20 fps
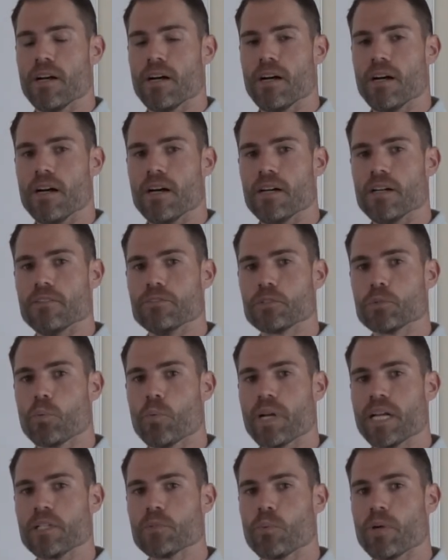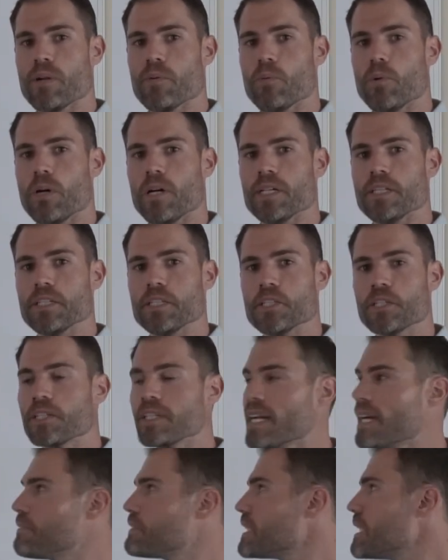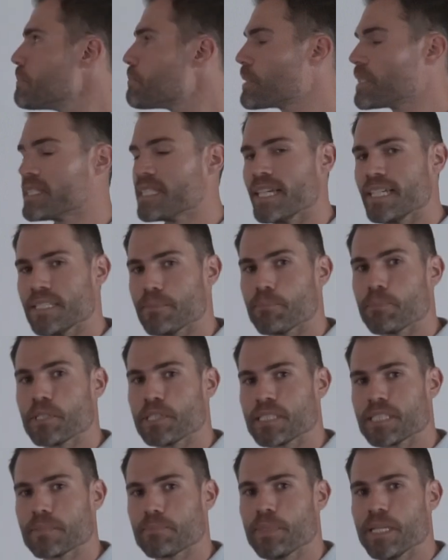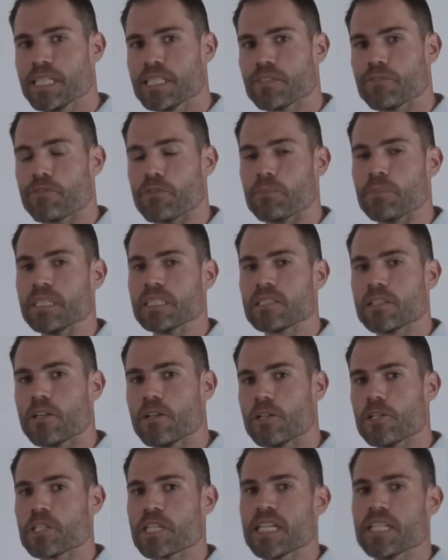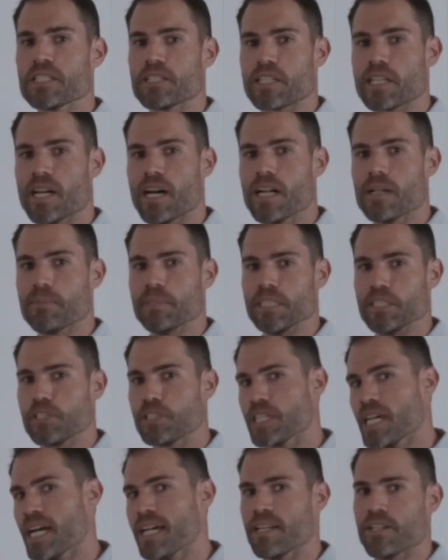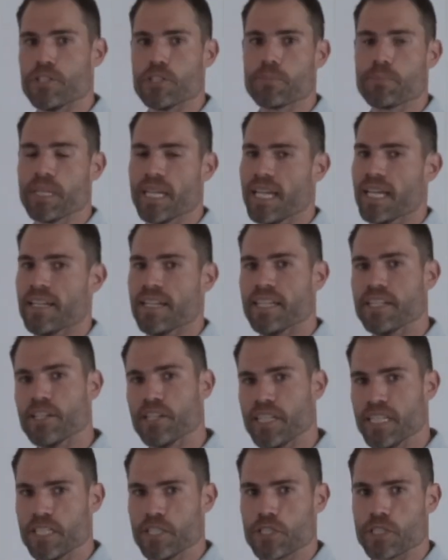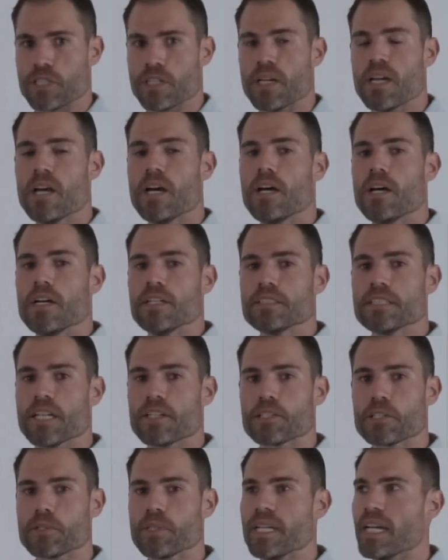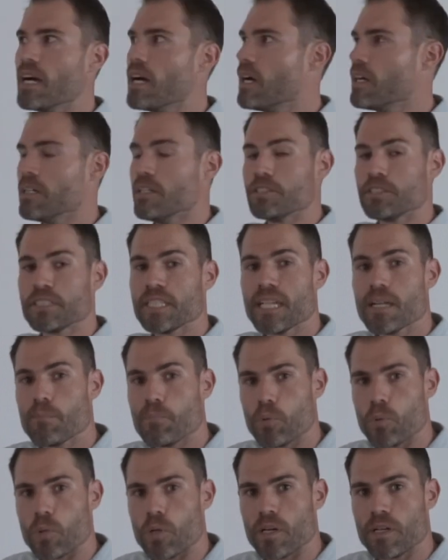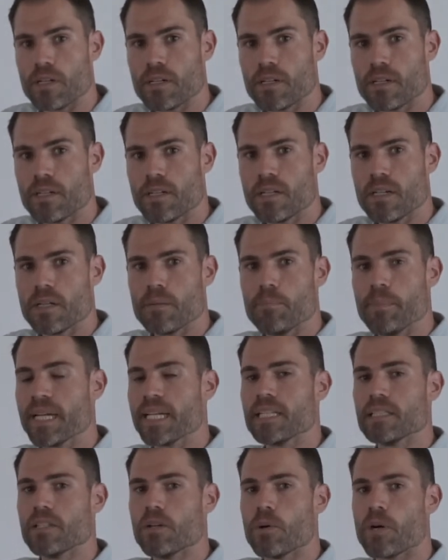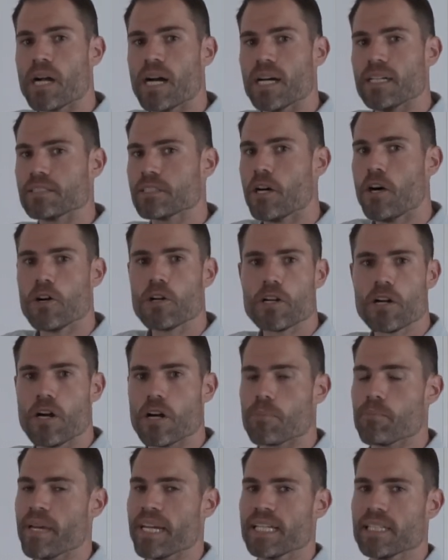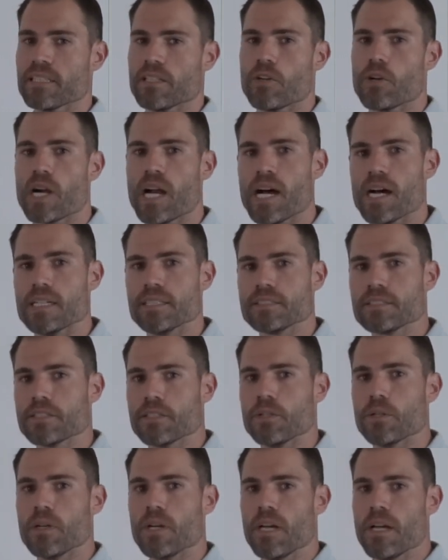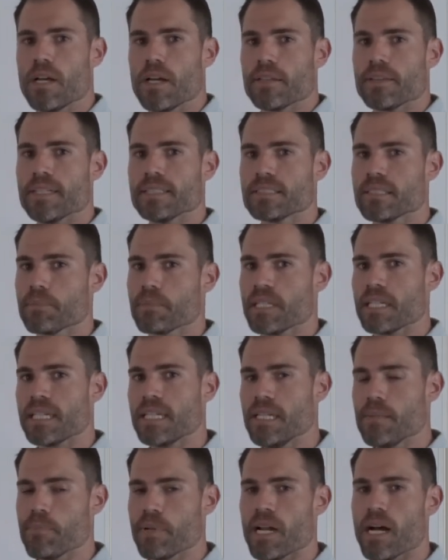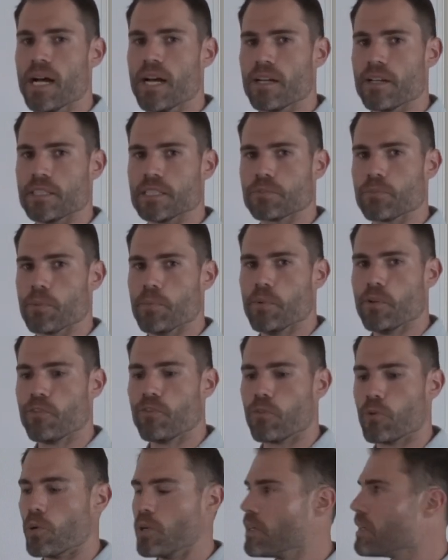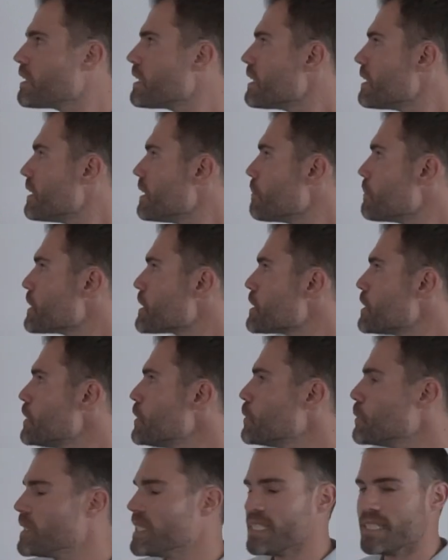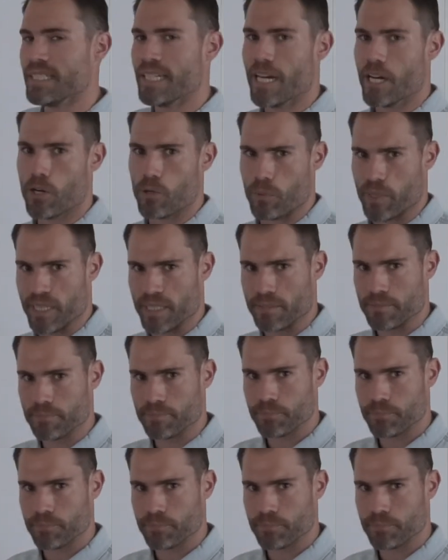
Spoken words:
of 2021, you're going to have to get participation from these large Asian economies, China, Japan, Indonesia, South Korea, Singapore, making lower highs, Hong Kong making lower highs. So that's something to keep an eye on as we move forward. Number 2 is narrowing.